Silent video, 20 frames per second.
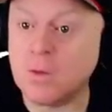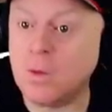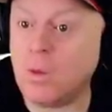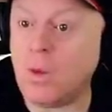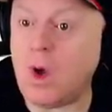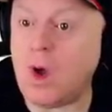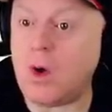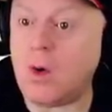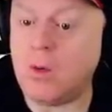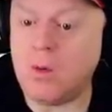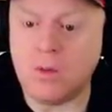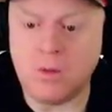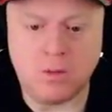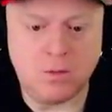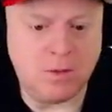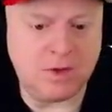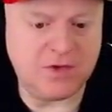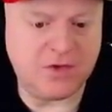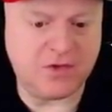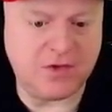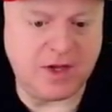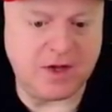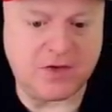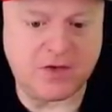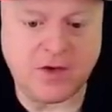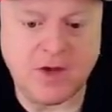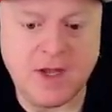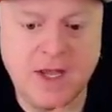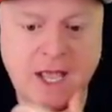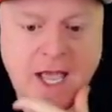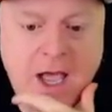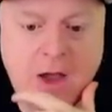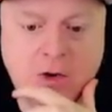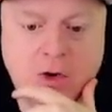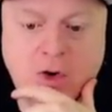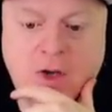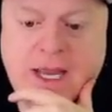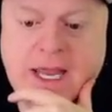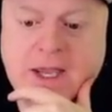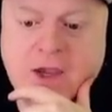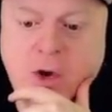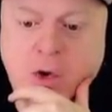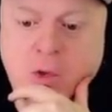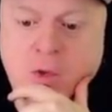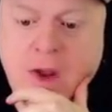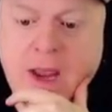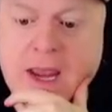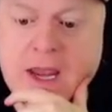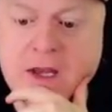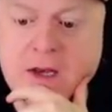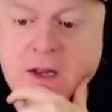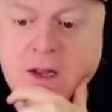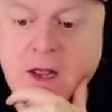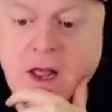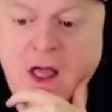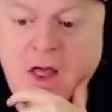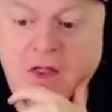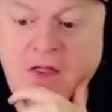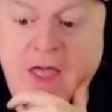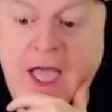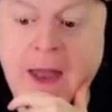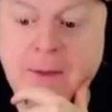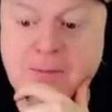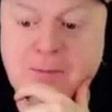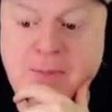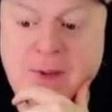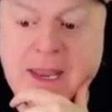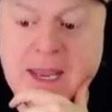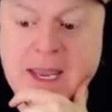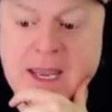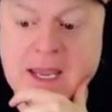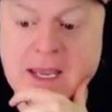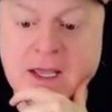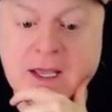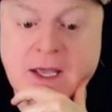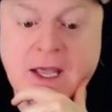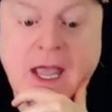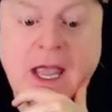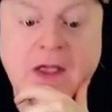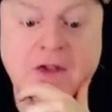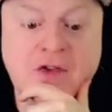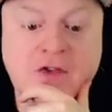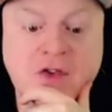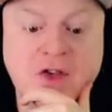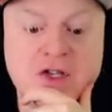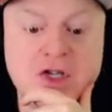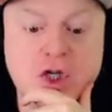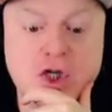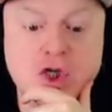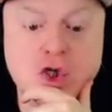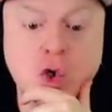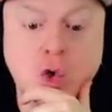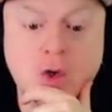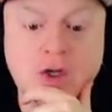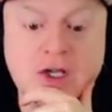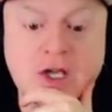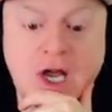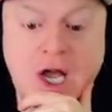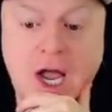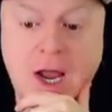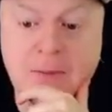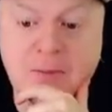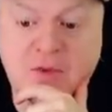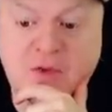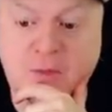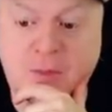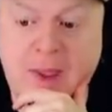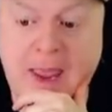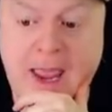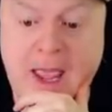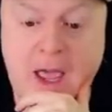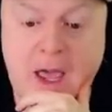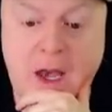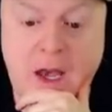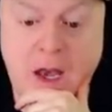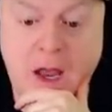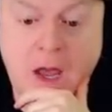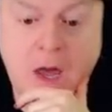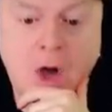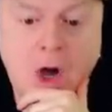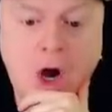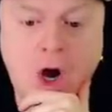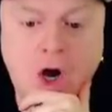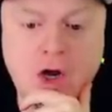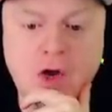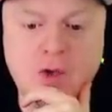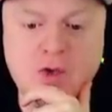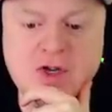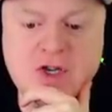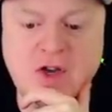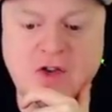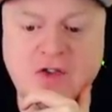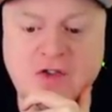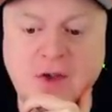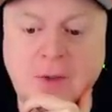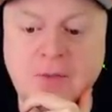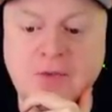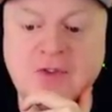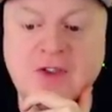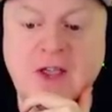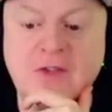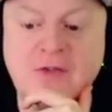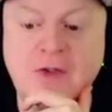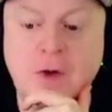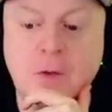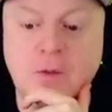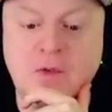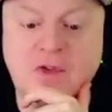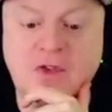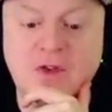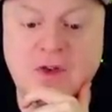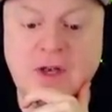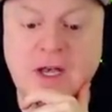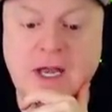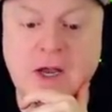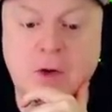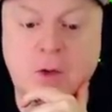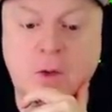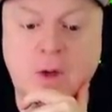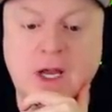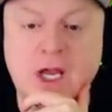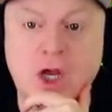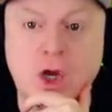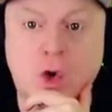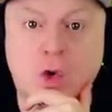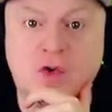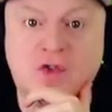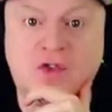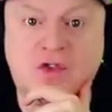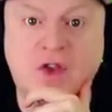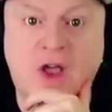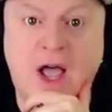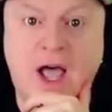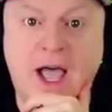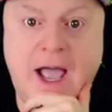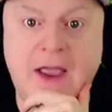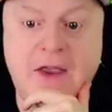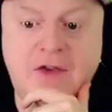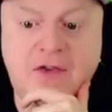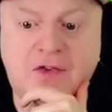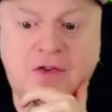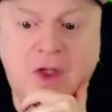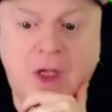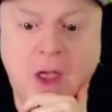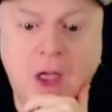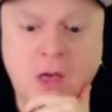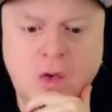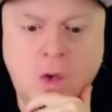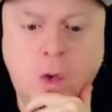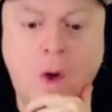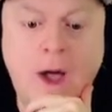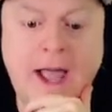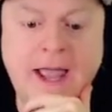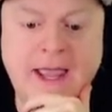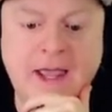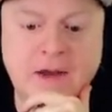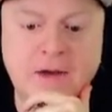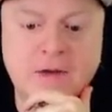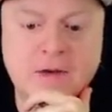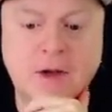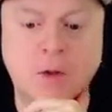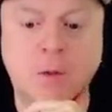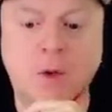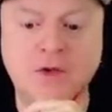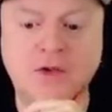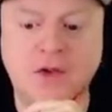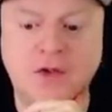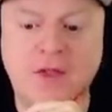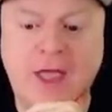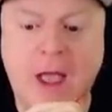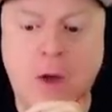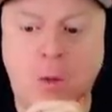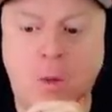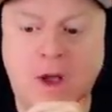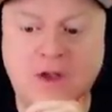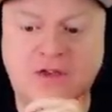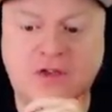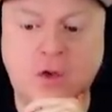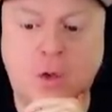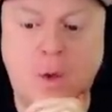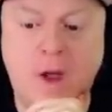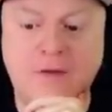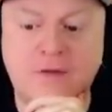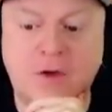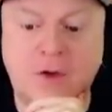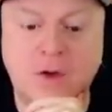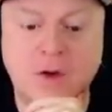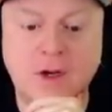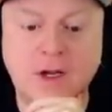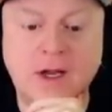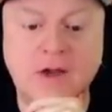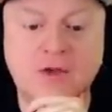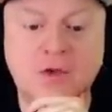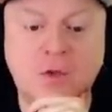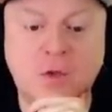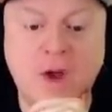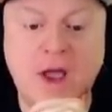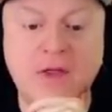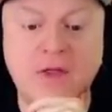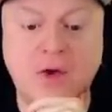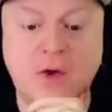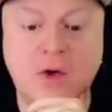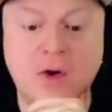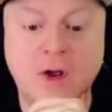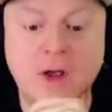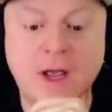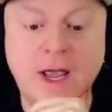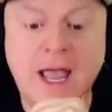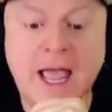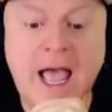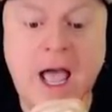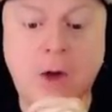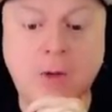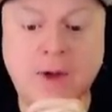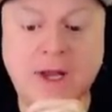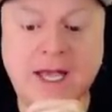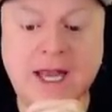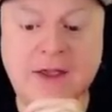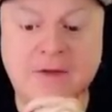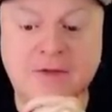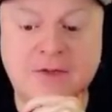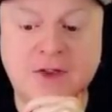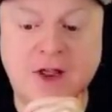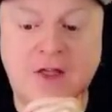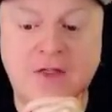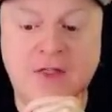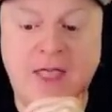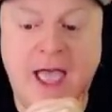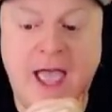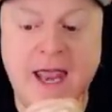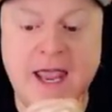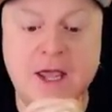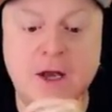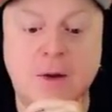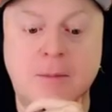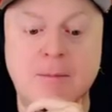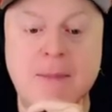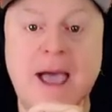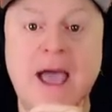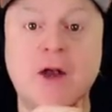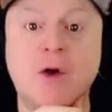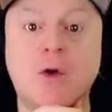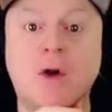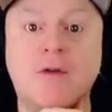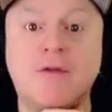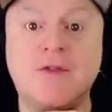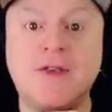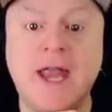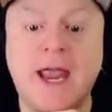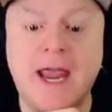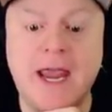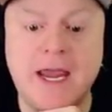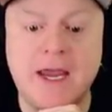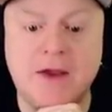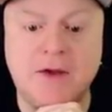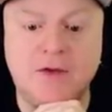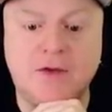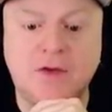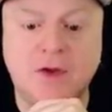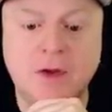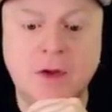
Whoa, what's this? How could he create that being in such a short time span? Are you just upset that it was nearly your size? Quiet, it wasn't that whatsoever. It's rather, how can he have done that in a matter of days?